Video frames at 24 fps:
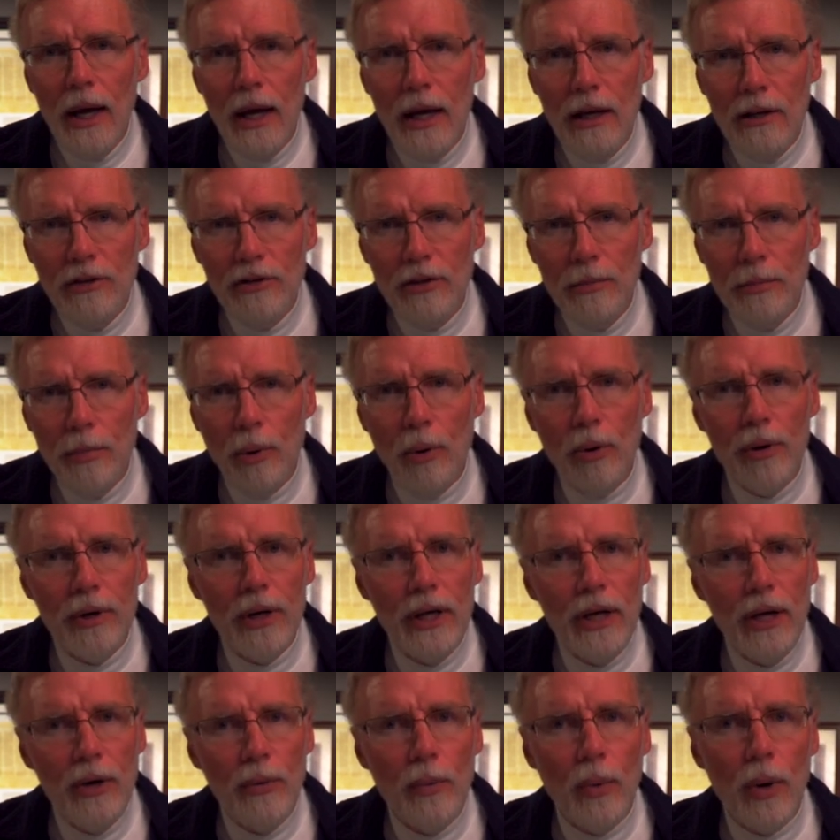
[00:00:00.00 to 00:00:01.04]
He
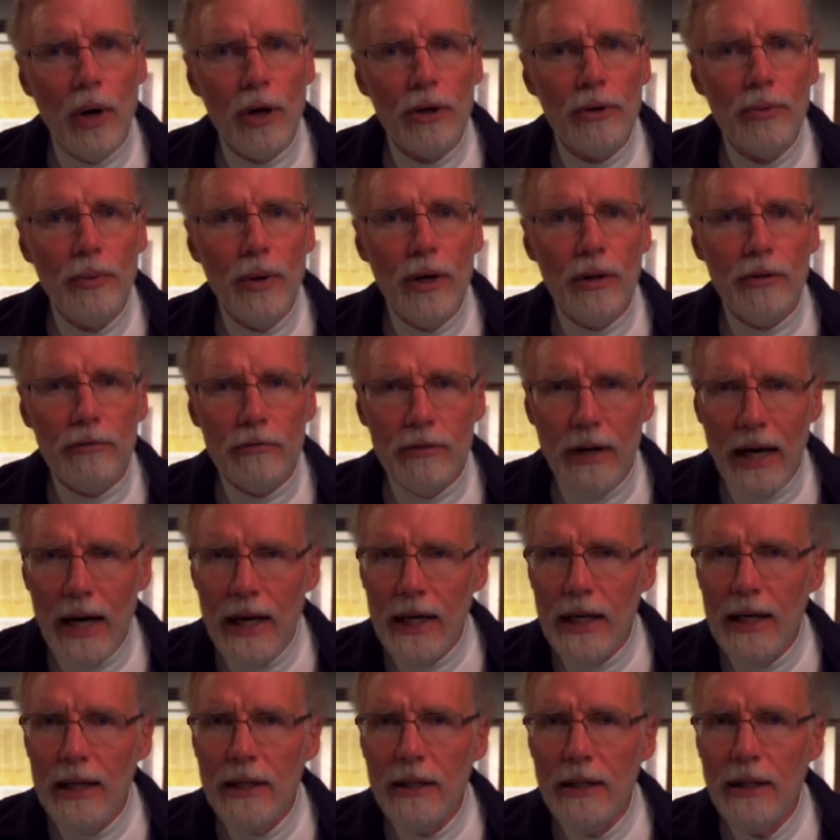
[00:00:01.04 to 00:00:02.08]
supported and worked with
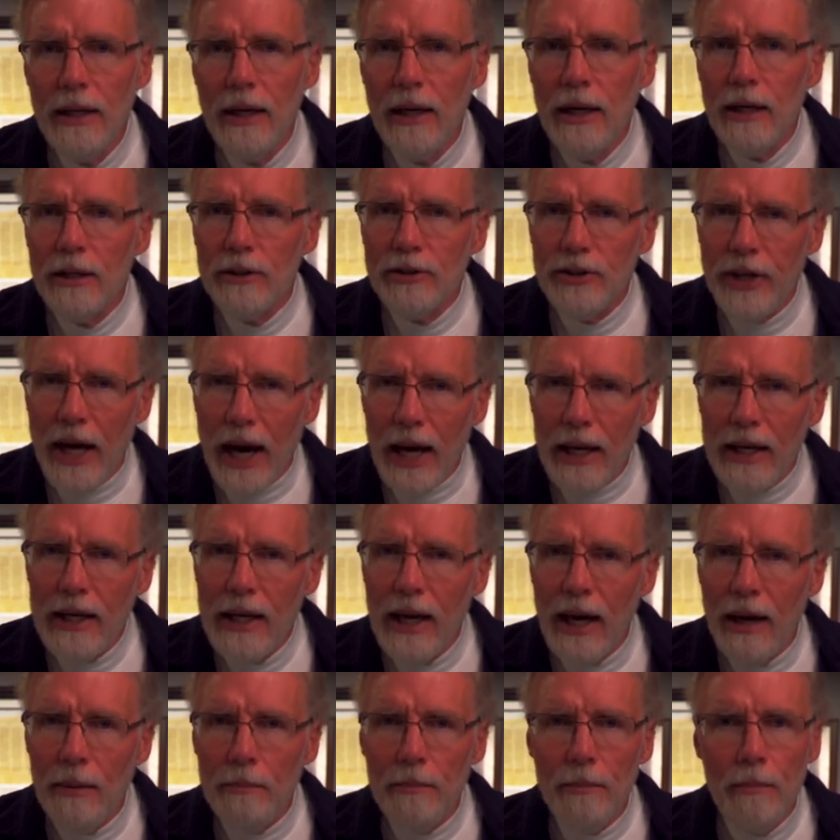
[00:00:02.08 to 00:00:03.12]
Reagan, Jack
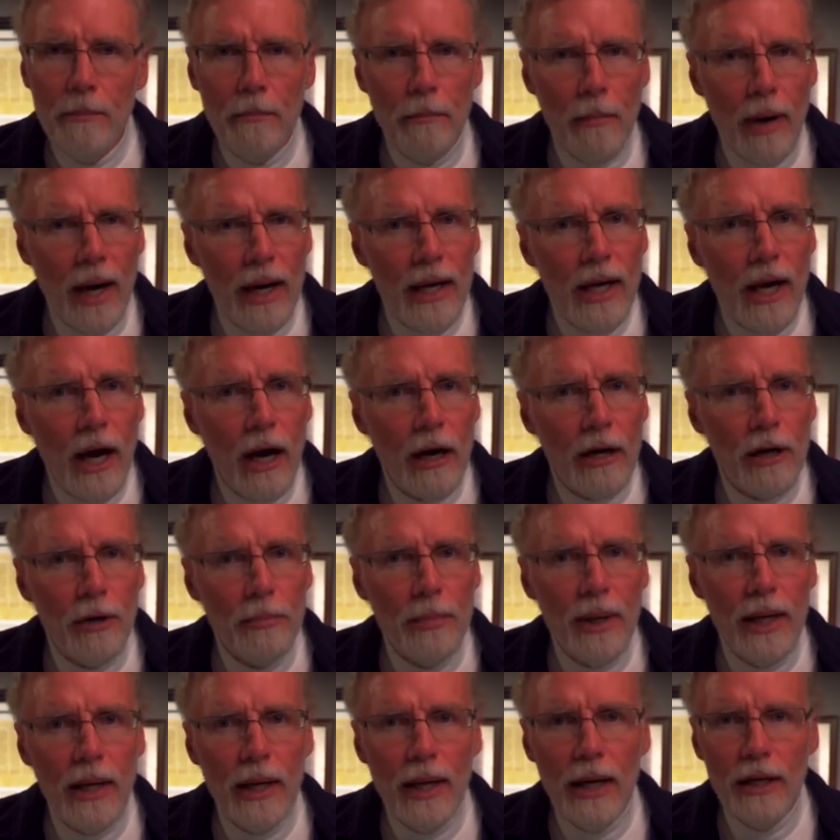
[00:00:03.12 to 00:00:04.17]
Kemp, Mike
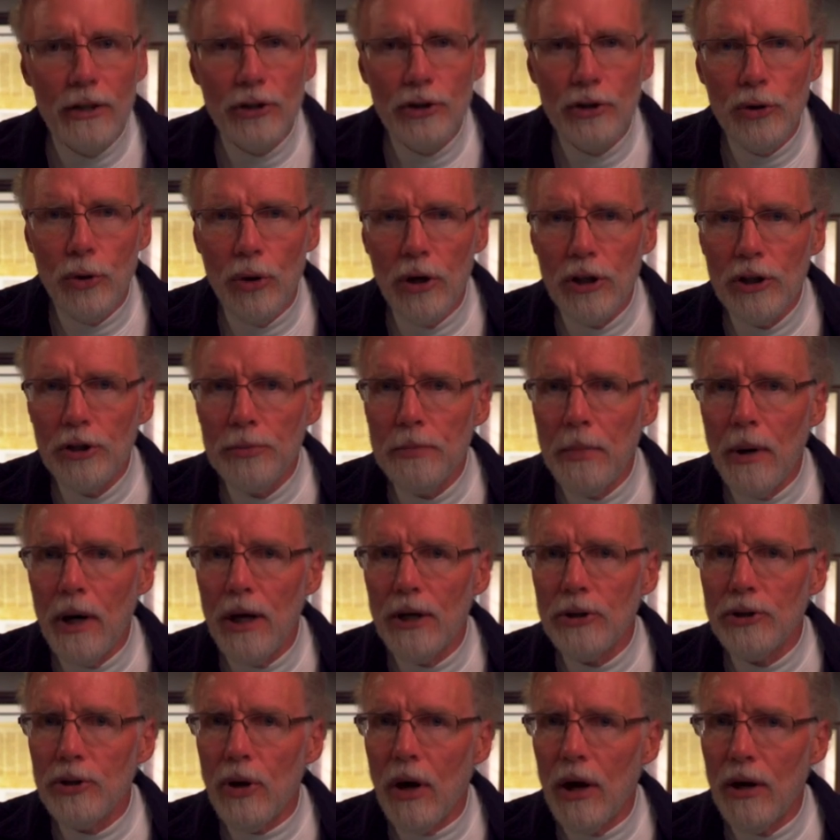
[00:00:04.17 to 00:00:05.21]
Huckabee, and George
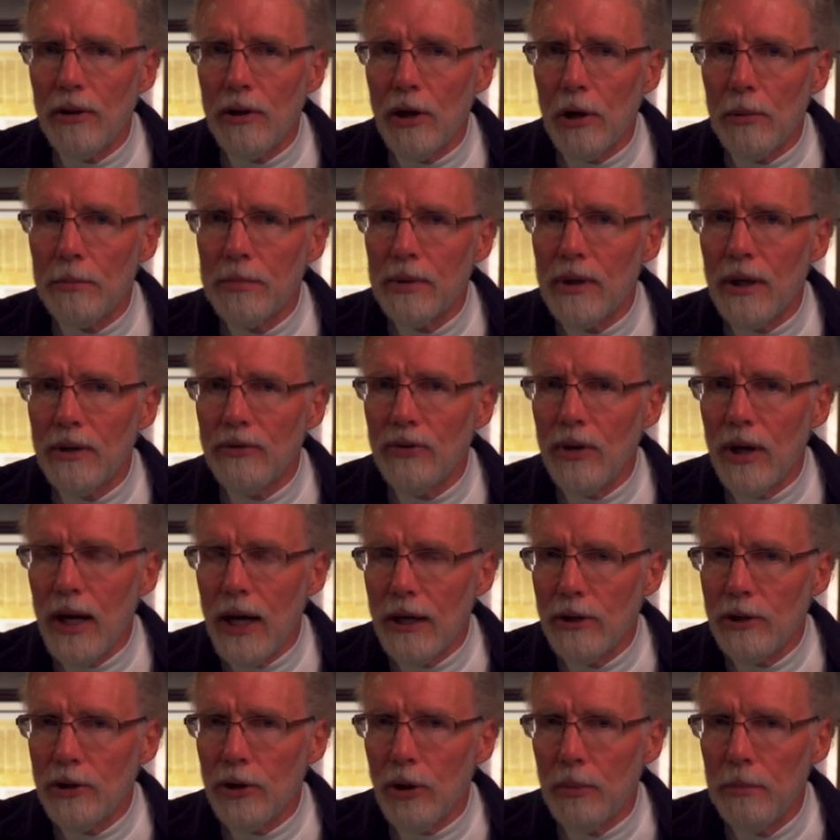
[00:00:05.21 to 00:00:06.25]
Bush on their
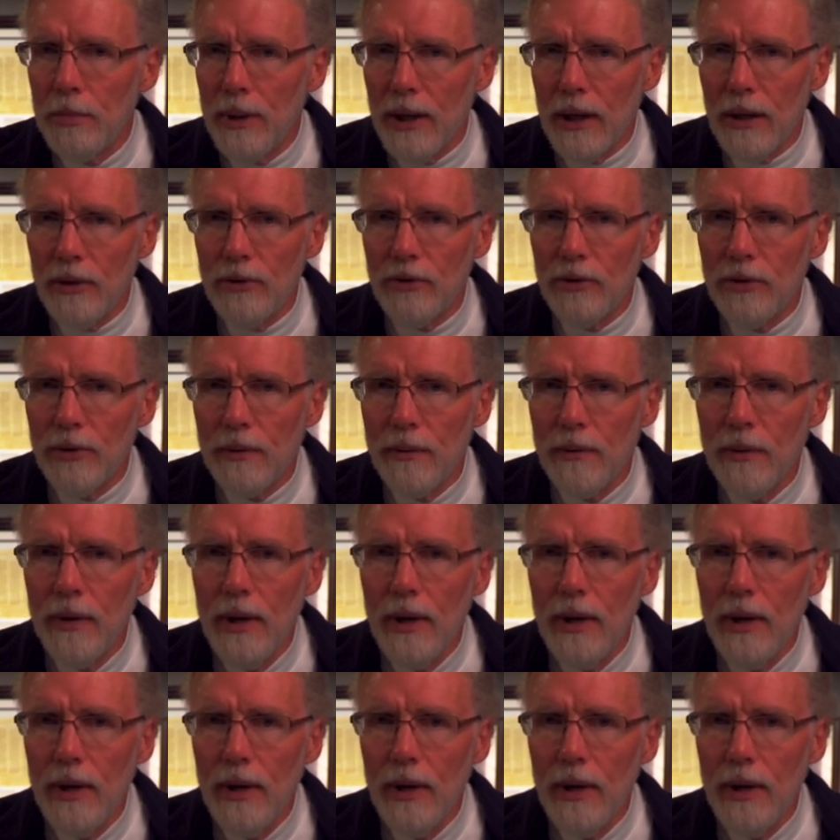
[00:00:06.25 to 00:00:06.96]
presidential bids.